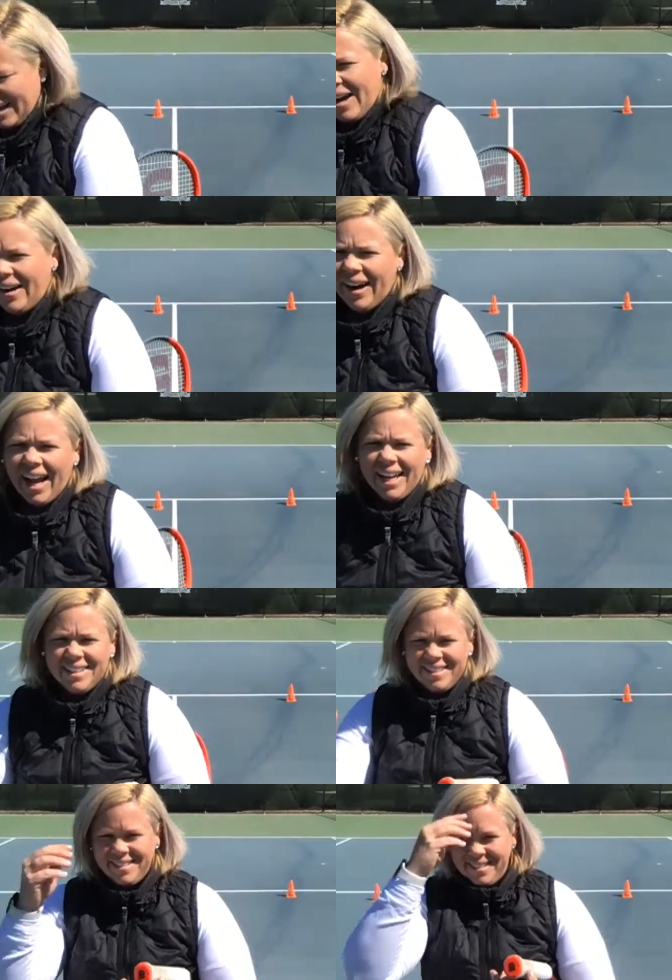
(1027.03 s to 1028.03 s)
All right.
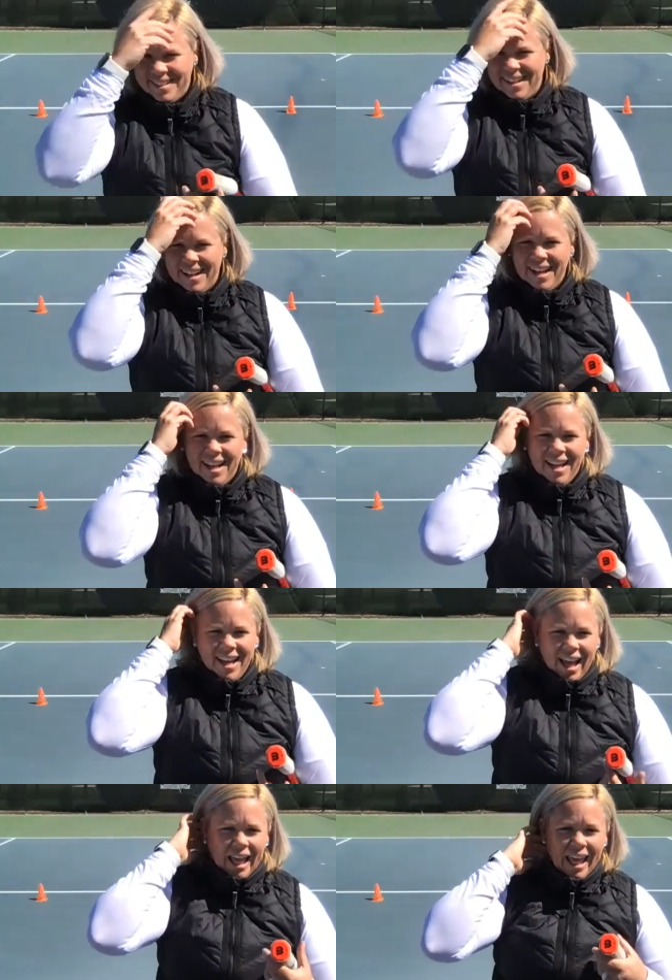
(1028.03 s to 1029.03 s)

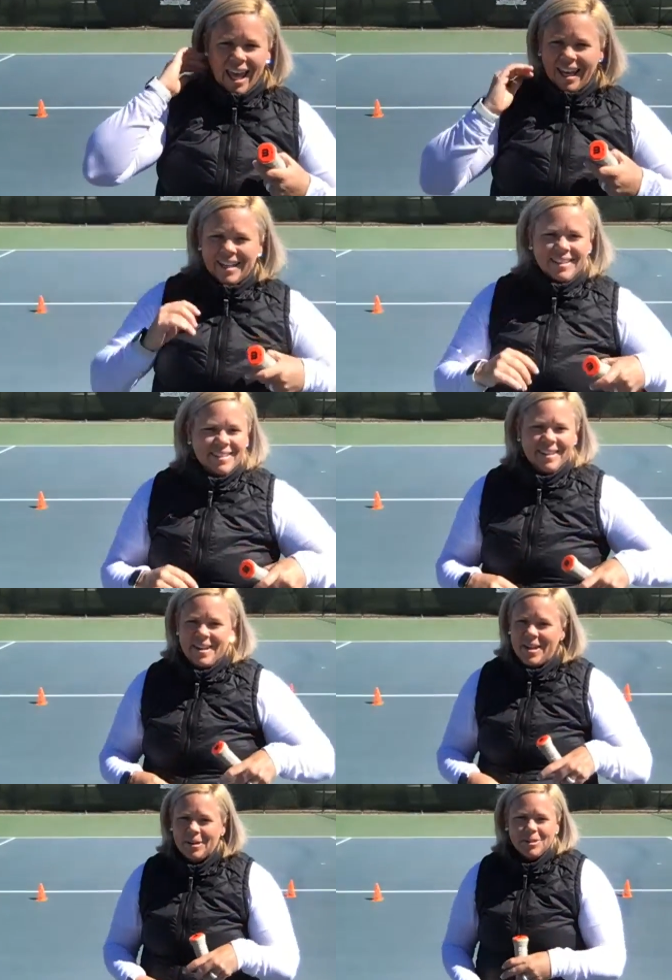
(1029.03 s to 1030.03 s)
Again,
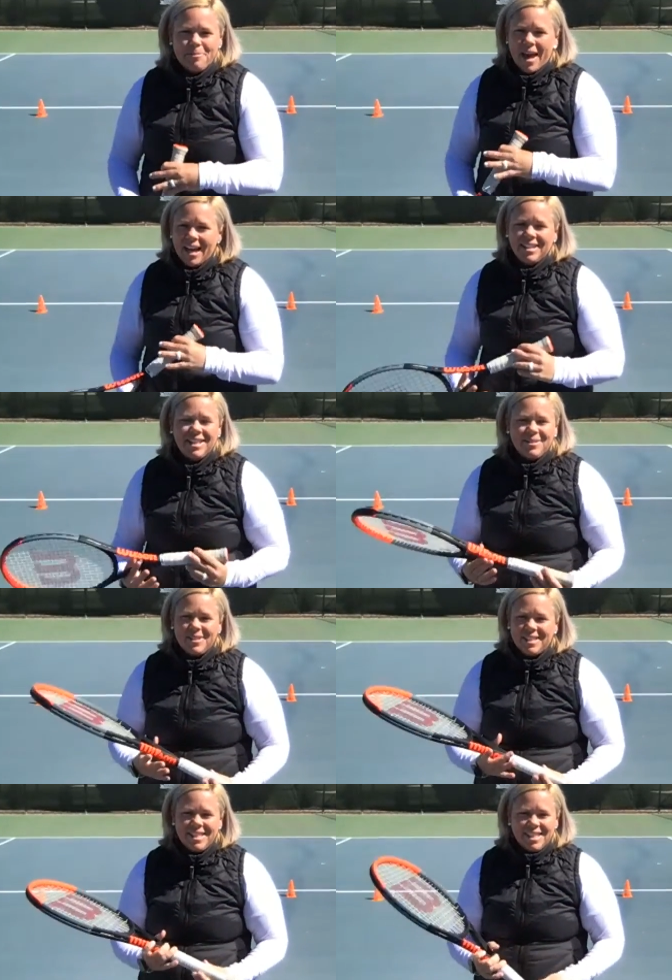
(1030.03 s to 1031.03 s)
goes back to those
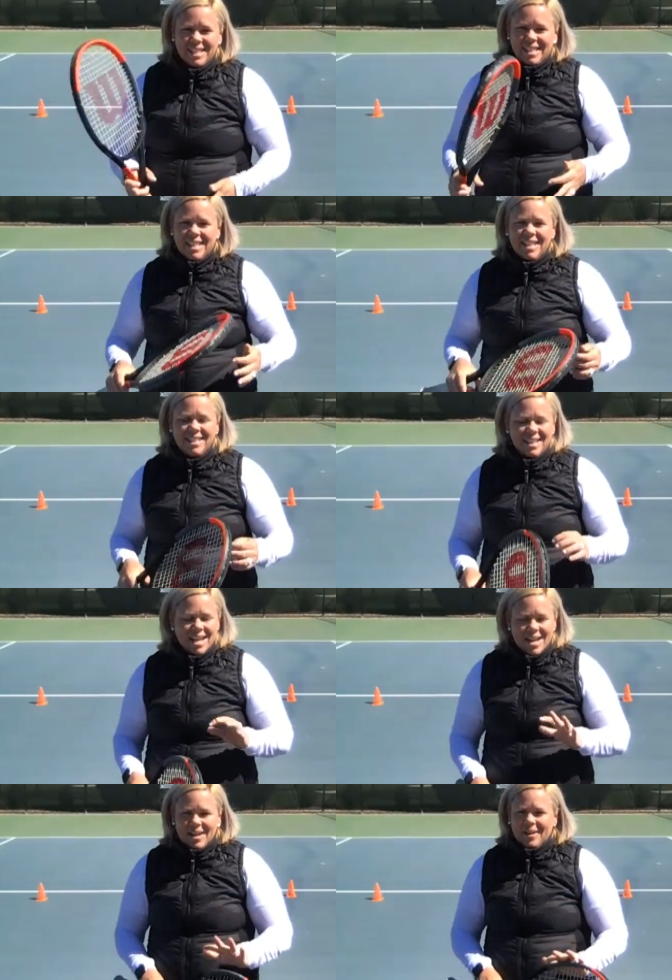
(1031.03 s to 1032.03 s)
statistics,
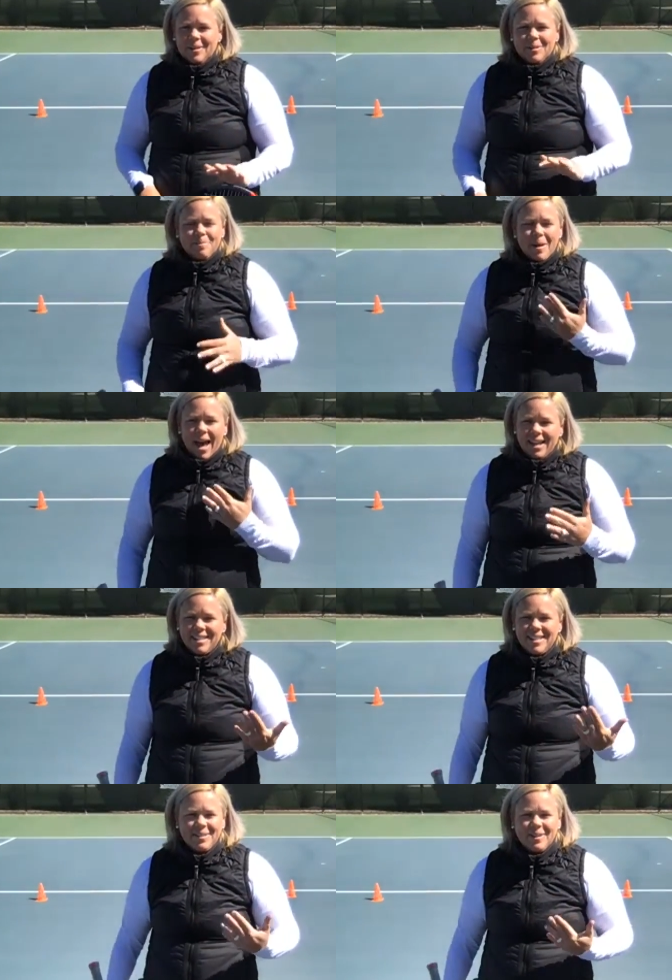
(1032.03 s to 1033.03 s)
goes back
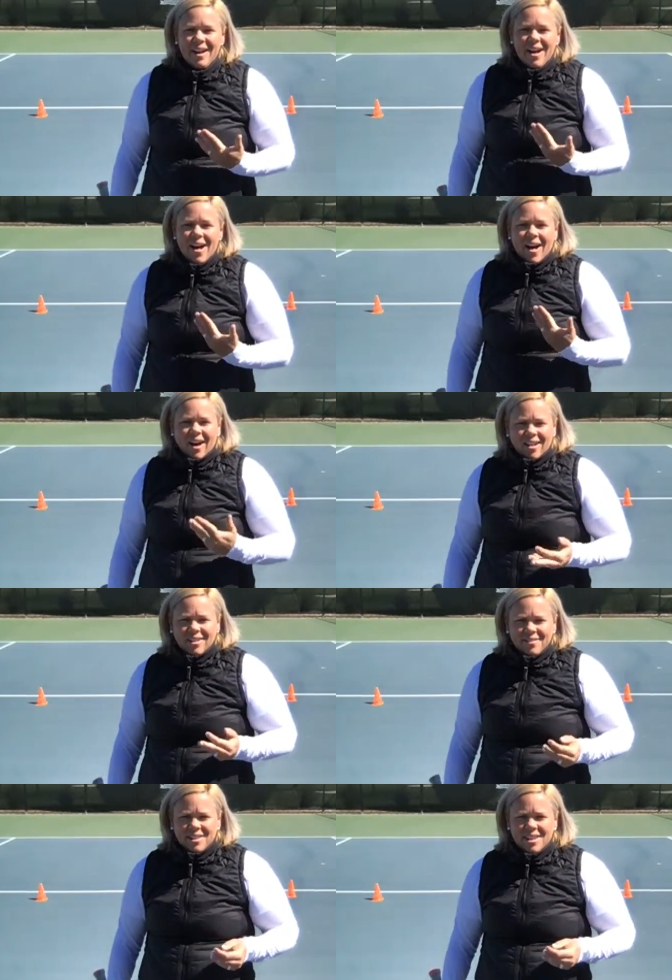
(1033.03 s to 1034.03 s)
to all
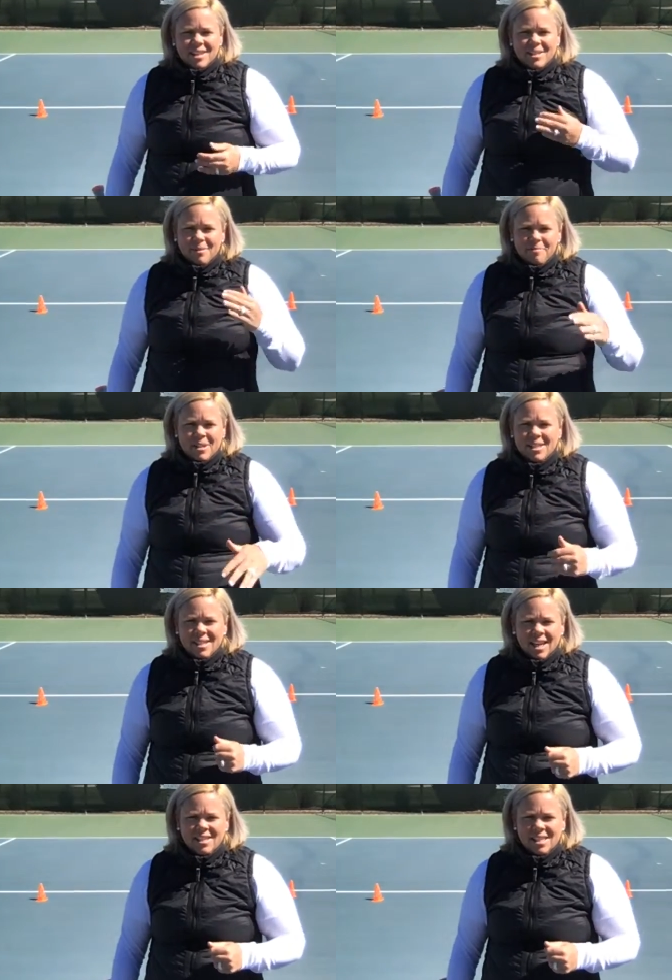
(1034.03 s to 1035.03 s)
of the things that we've been
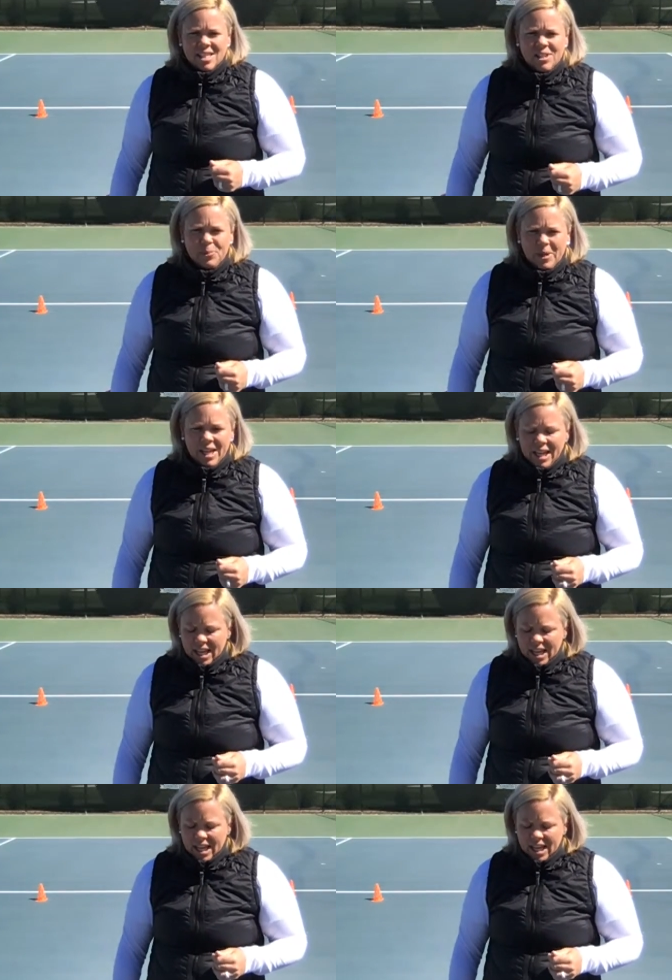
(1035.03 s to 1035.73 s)
discussing this week.